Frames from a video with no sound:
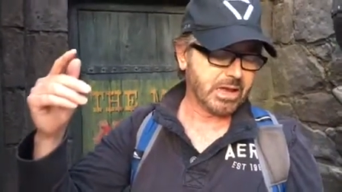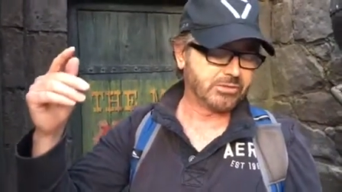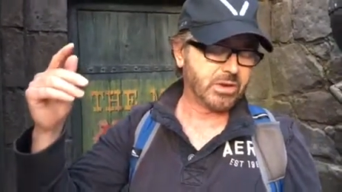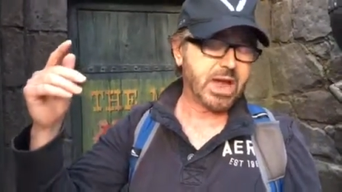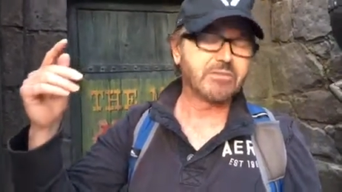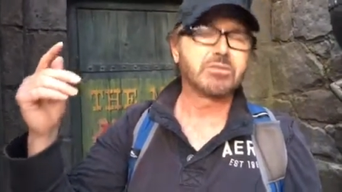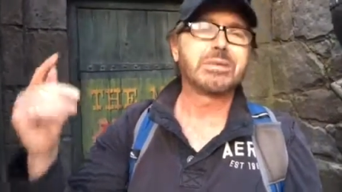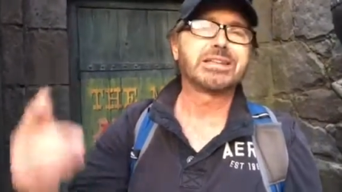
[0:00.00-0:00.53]
If
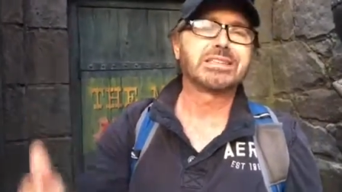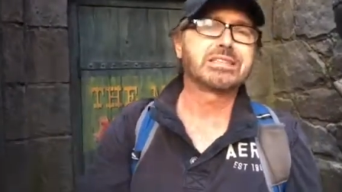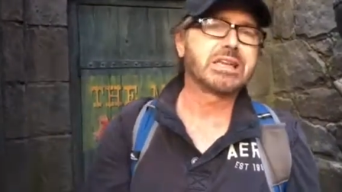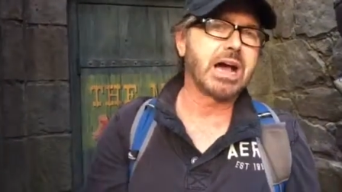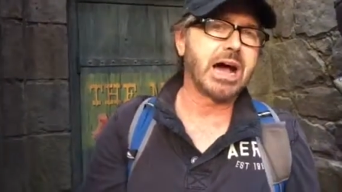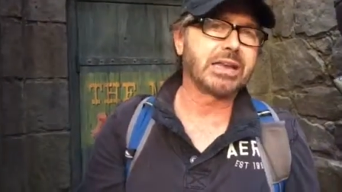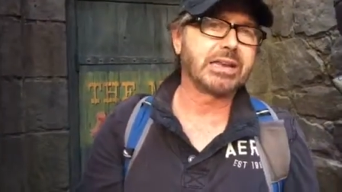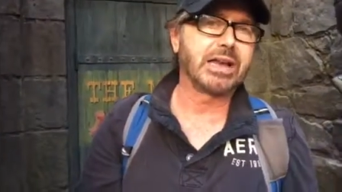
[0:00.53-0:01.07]
you haven't met
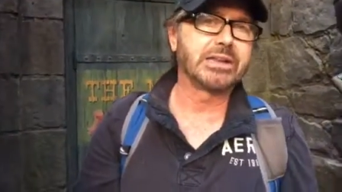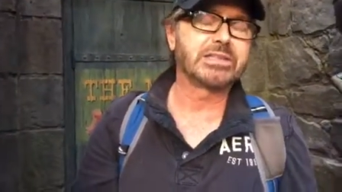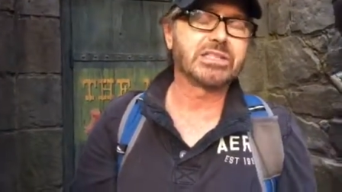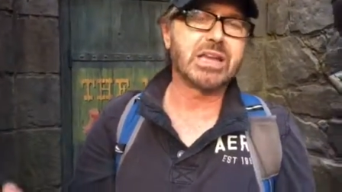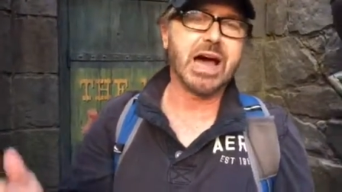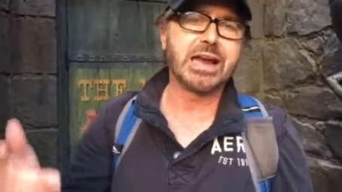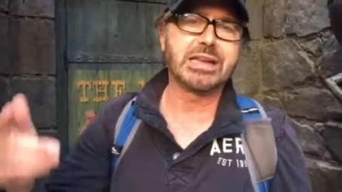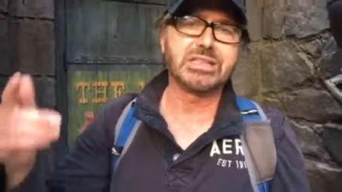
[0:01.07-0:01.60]
Scott yet,
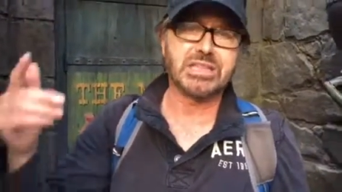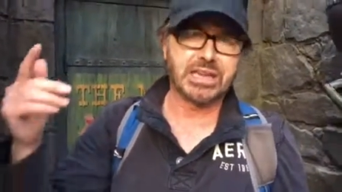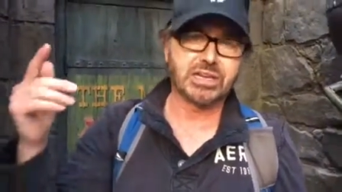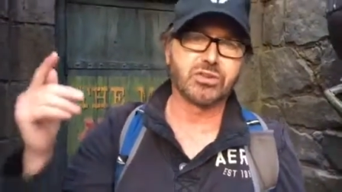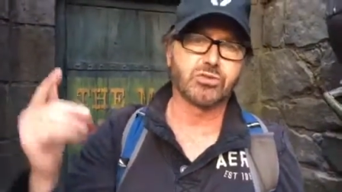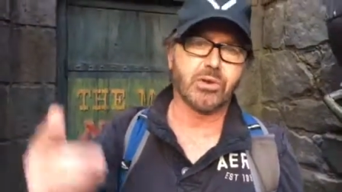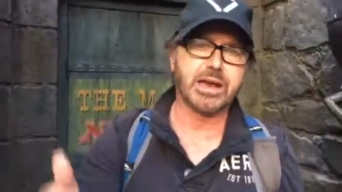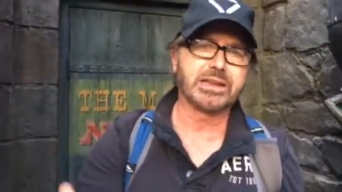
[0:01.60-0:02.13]
Scott is a
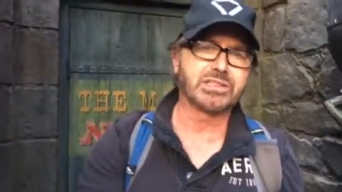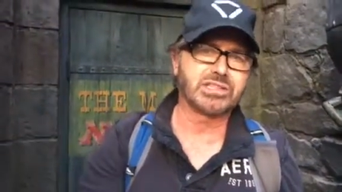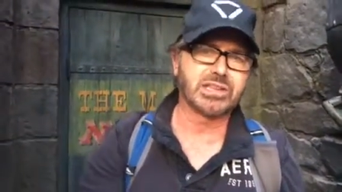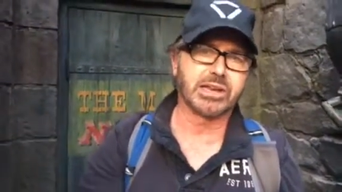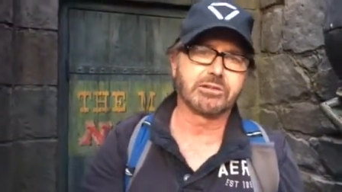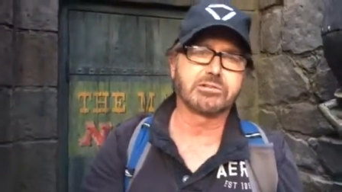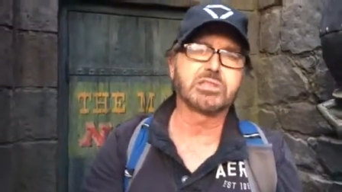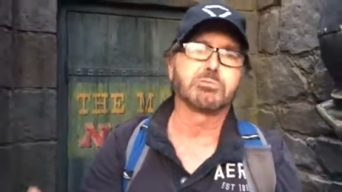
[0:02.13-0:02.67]
great singer.